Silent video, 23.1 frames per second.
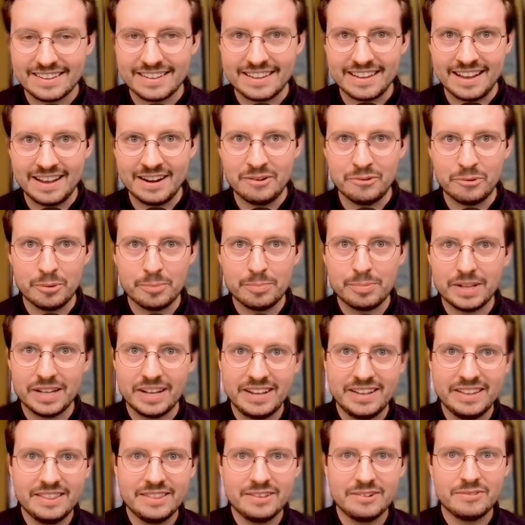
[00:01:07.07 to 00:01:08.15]
And it will
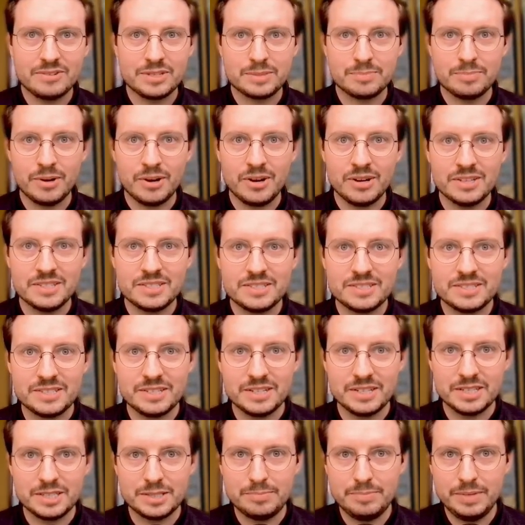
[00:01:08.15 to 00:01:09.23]
play the response to
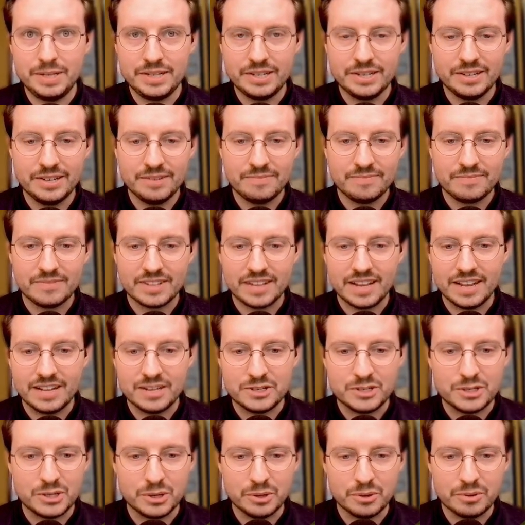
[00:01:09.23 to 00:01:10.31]
the speaker and
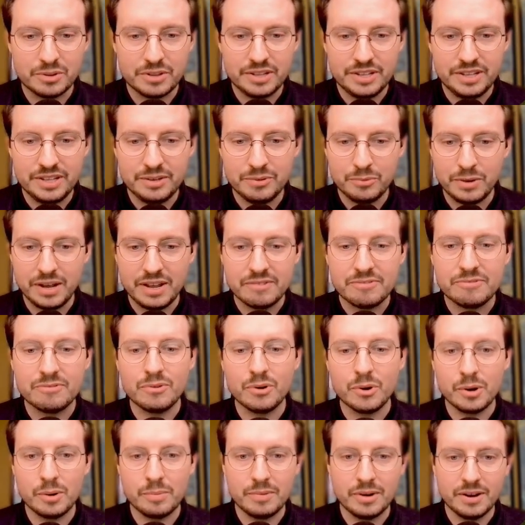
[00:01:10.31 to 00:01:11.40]
show the
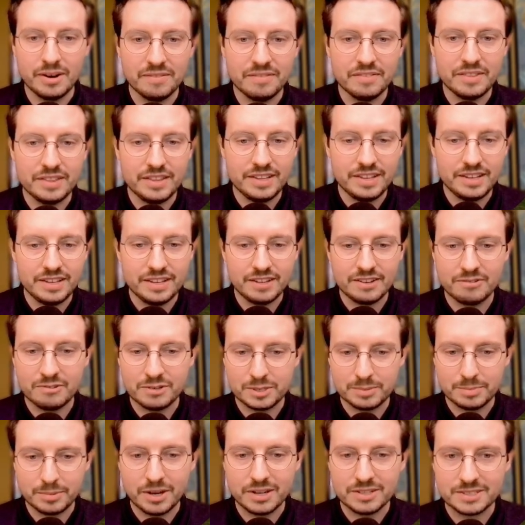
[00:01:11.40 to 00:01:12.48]
waveform of the
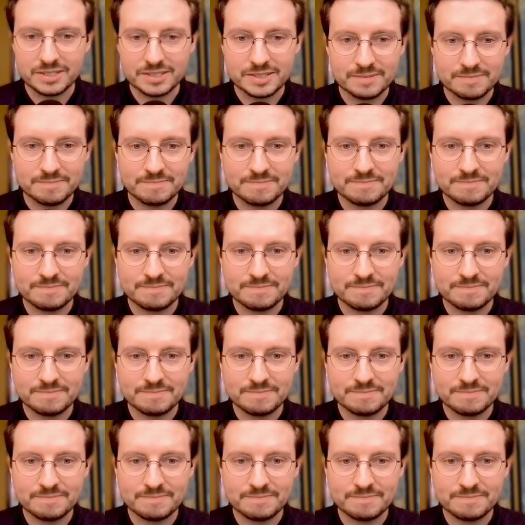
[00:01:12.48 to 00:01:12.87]
response.